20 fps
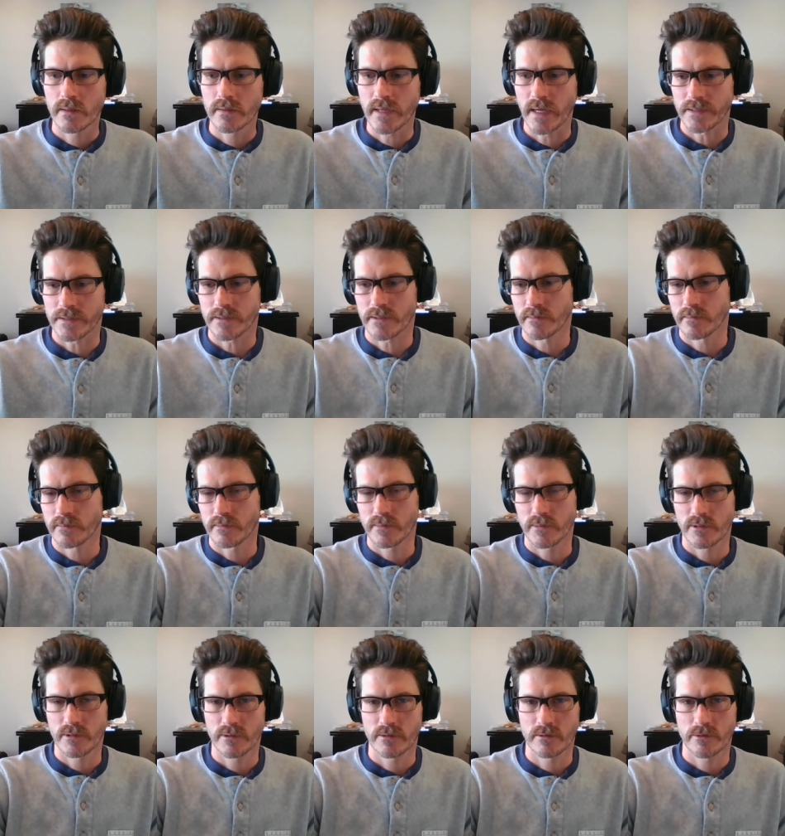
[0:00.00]
yes,
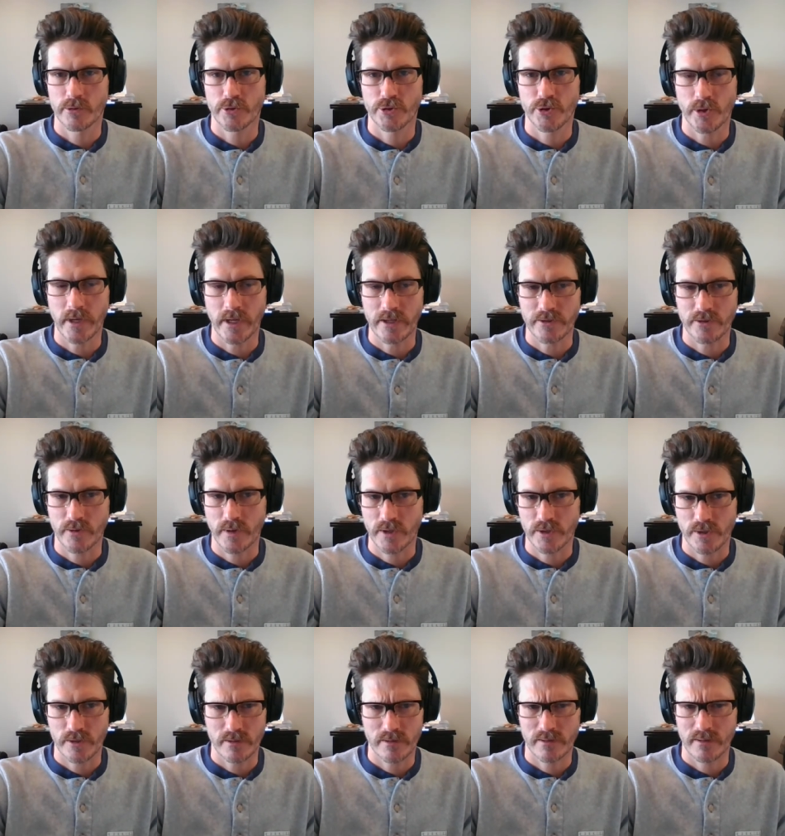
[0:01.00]
short answer
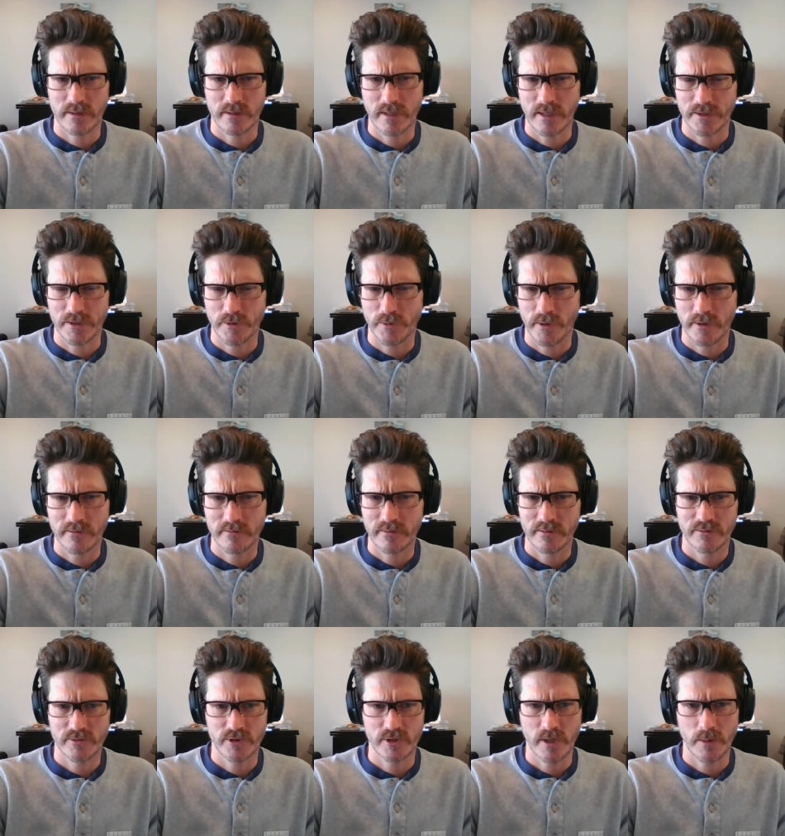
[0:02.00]
questions. I thought there were.
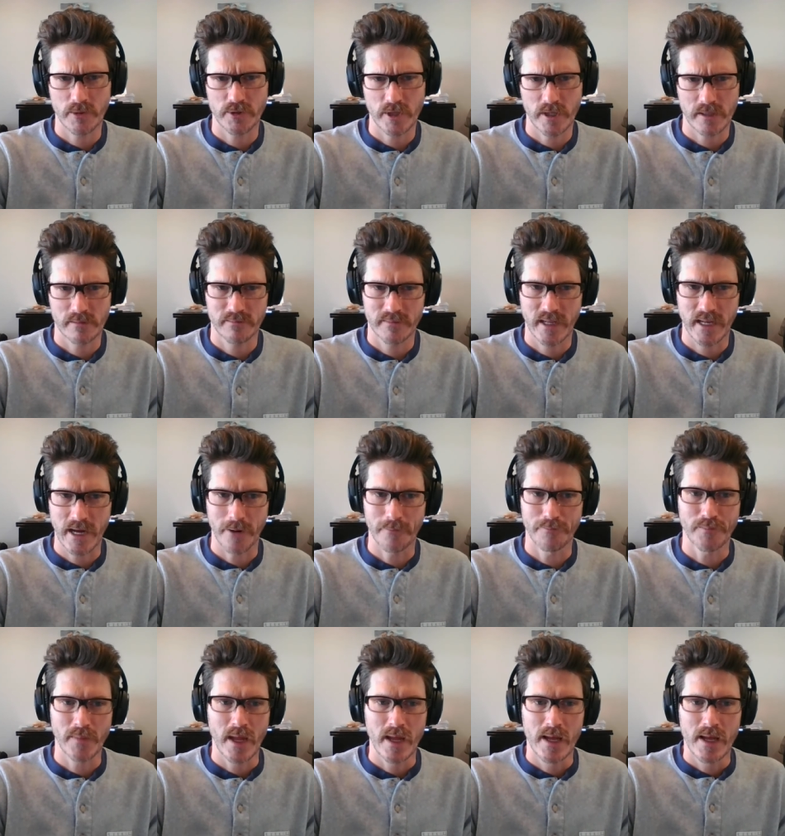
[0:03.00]
Just double checking. Anyhow,
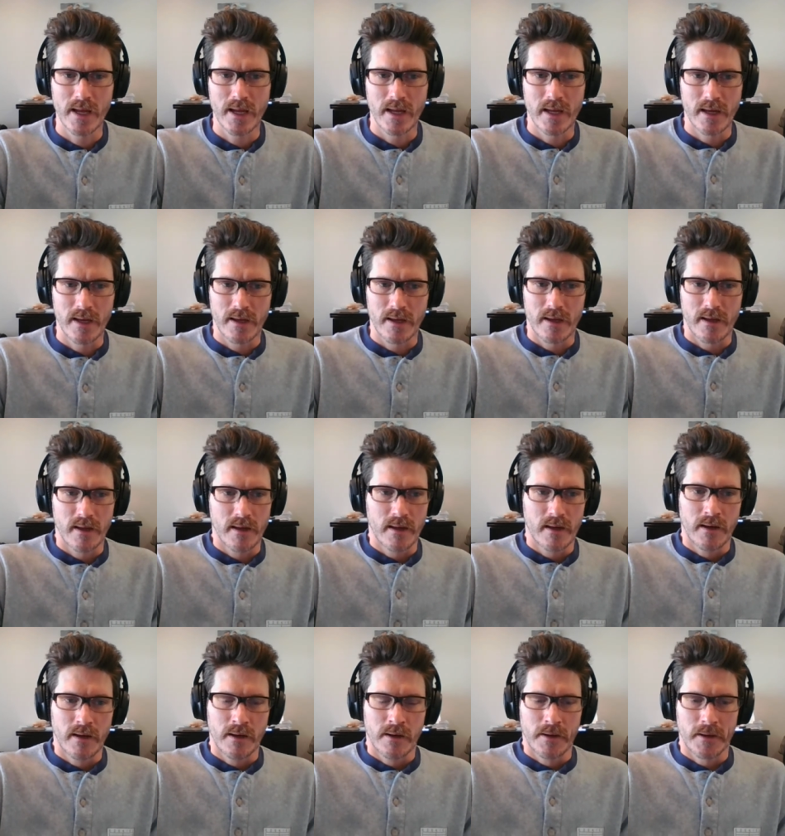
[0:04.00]

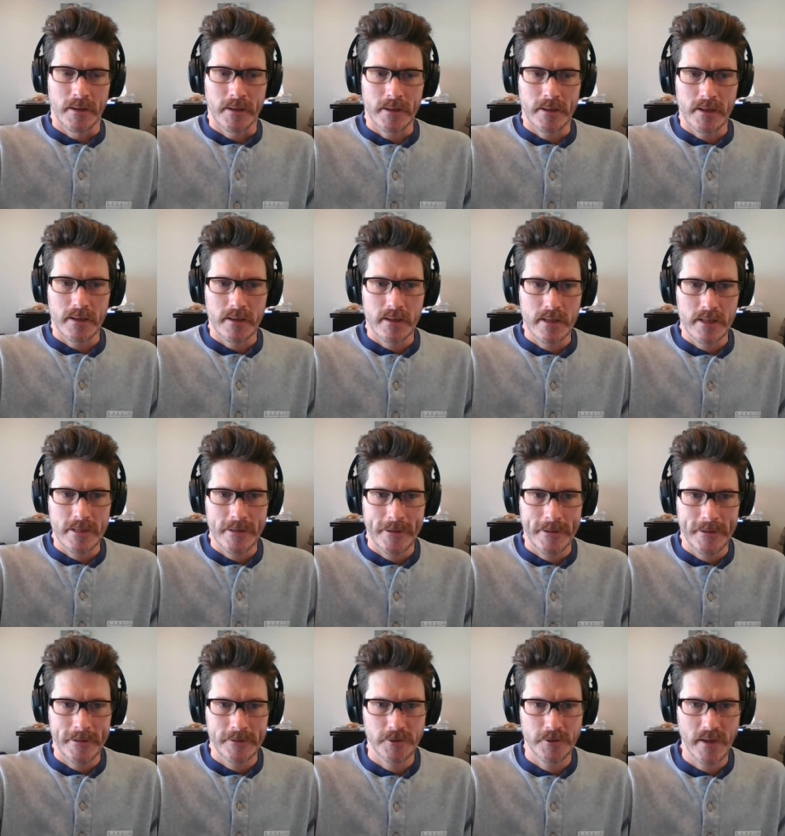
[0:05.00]
uh,
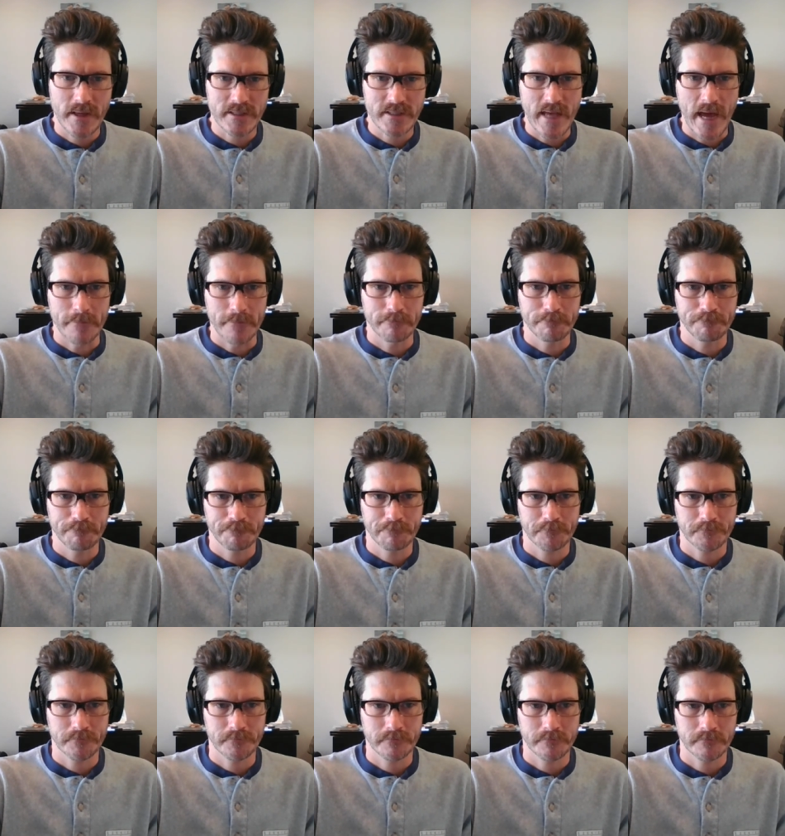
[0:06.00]
so that's that.
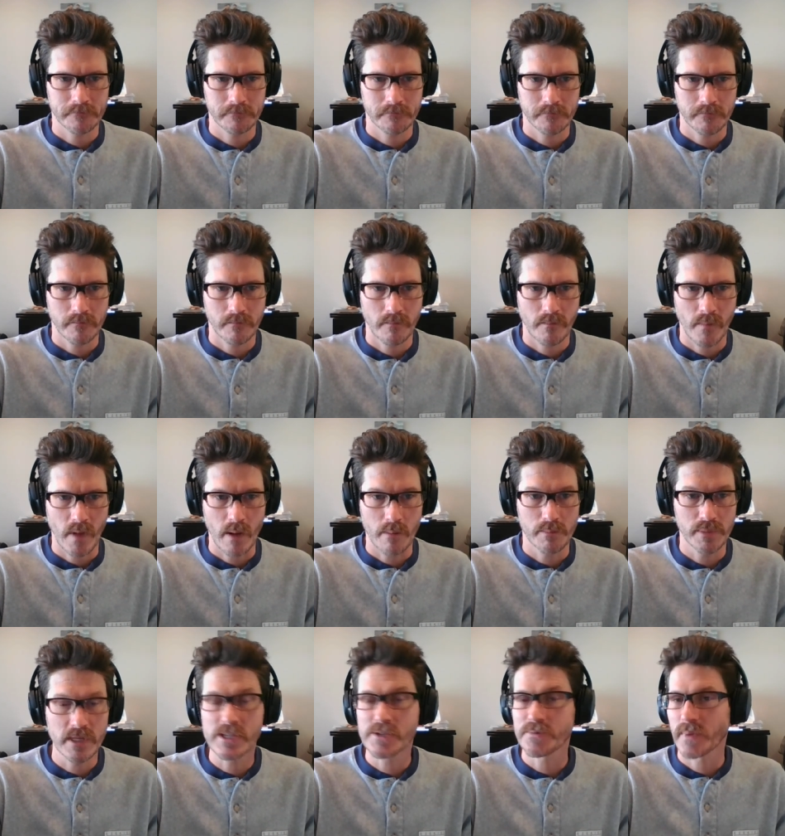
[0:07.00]

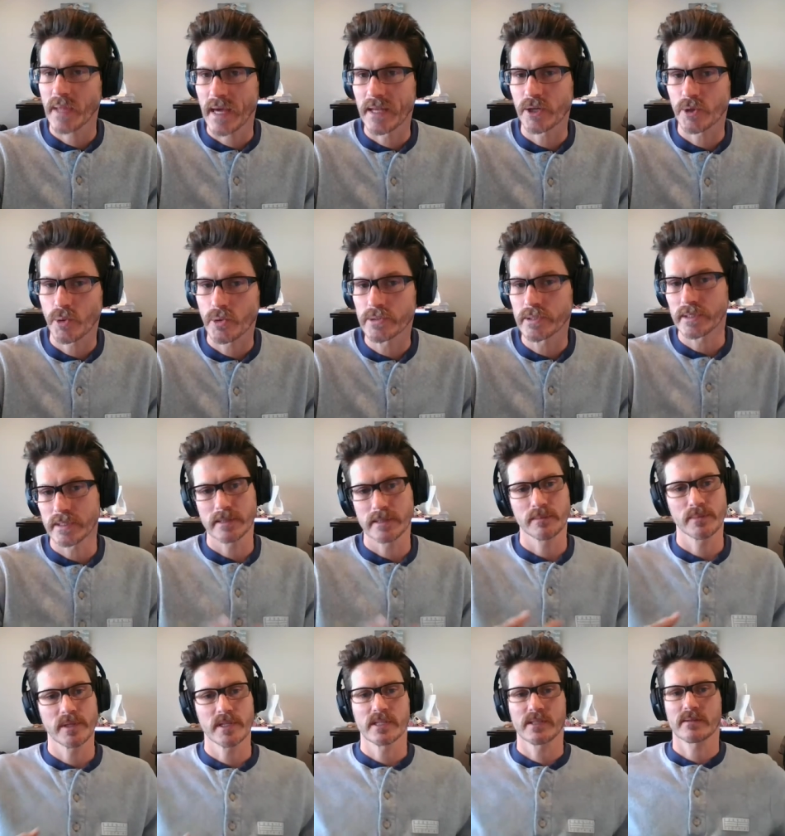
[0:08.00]
Please plan accordingly.
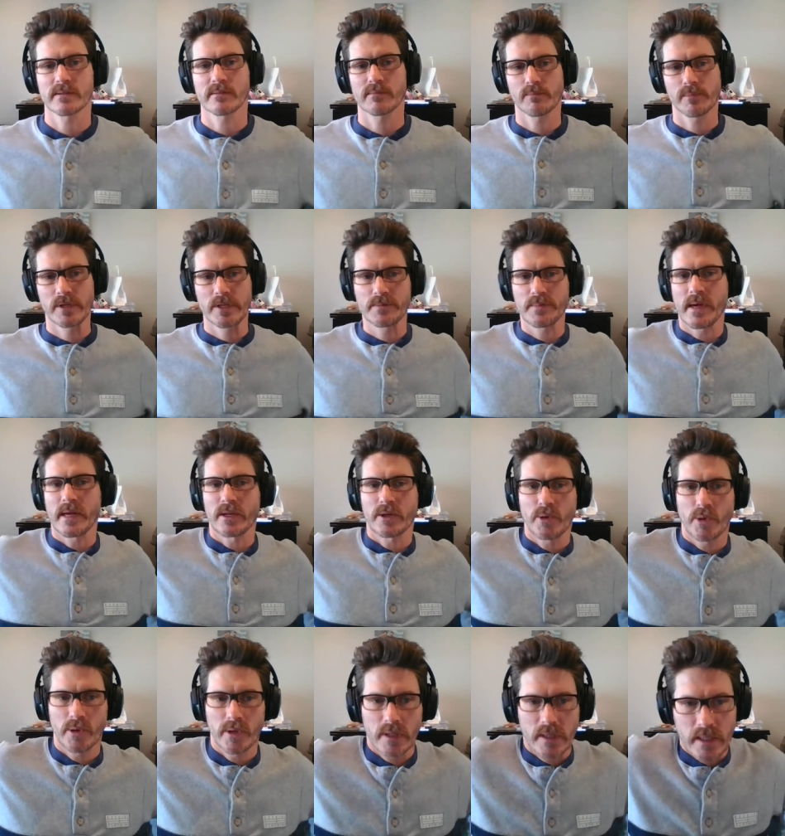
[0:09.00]
Please, please plan
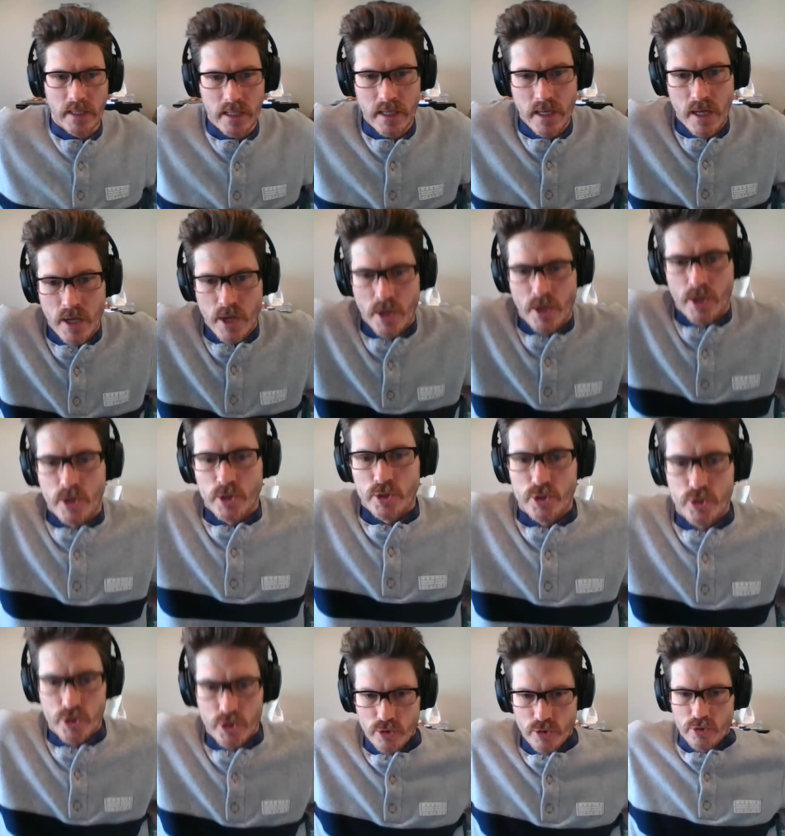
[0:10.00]
accordingly
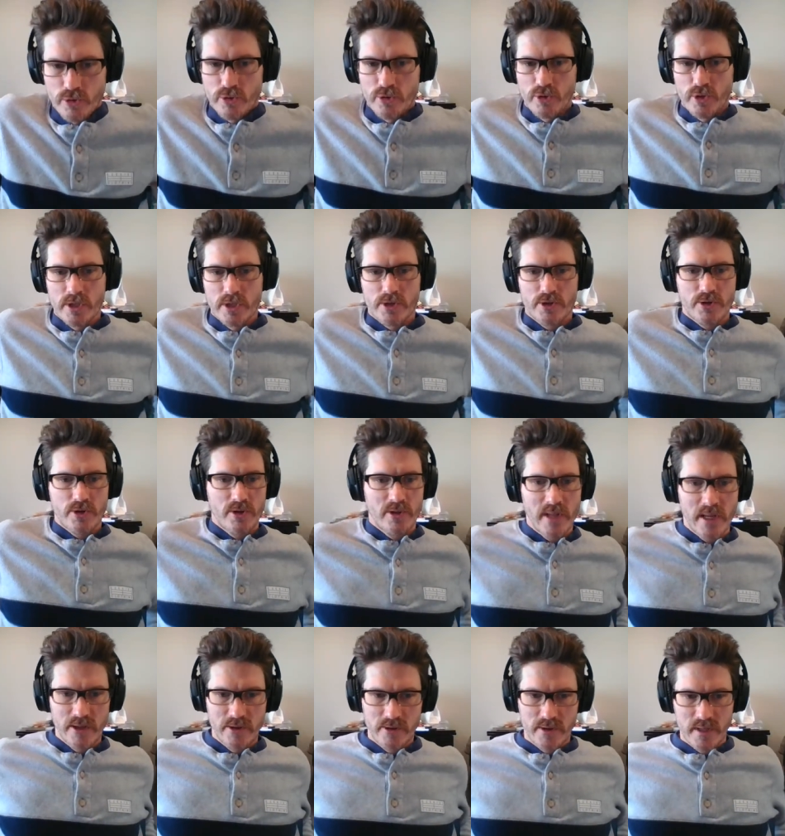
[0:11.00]
to ensure
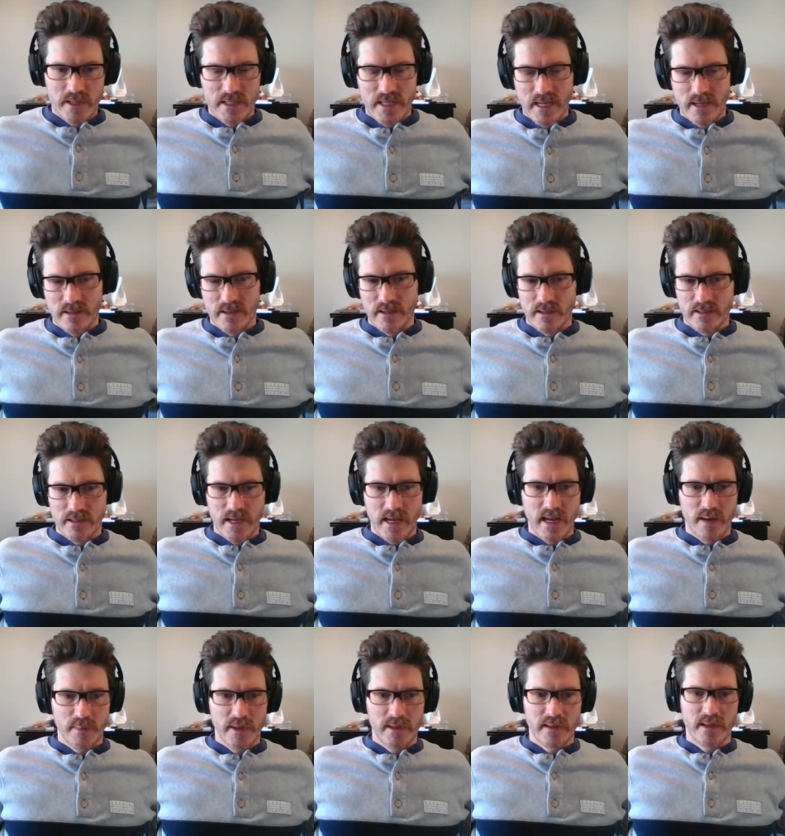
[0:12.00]
that you can take the
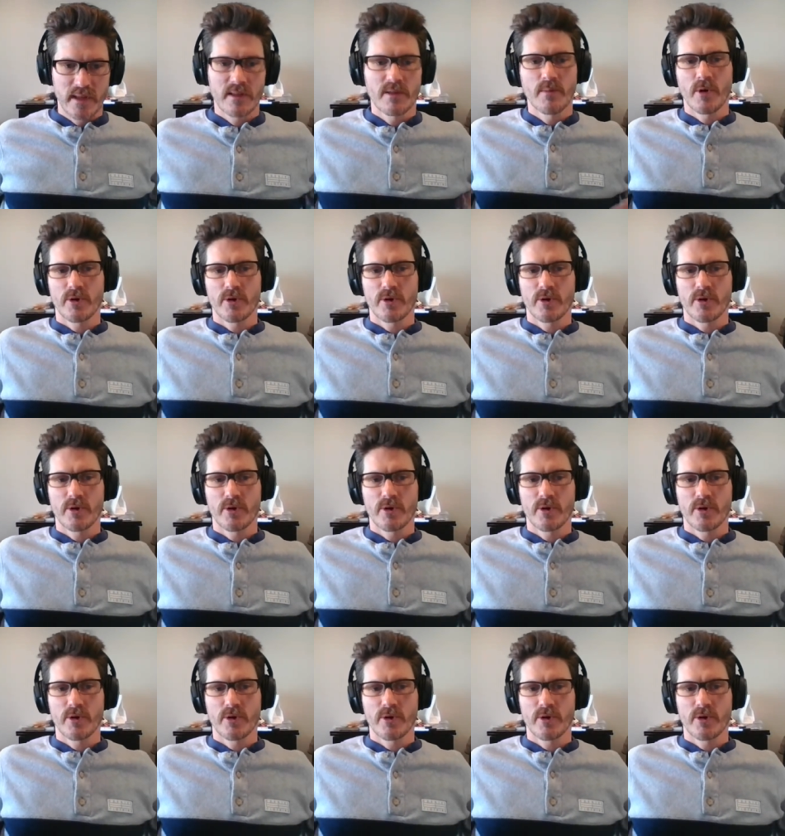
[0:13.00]
exam in, in the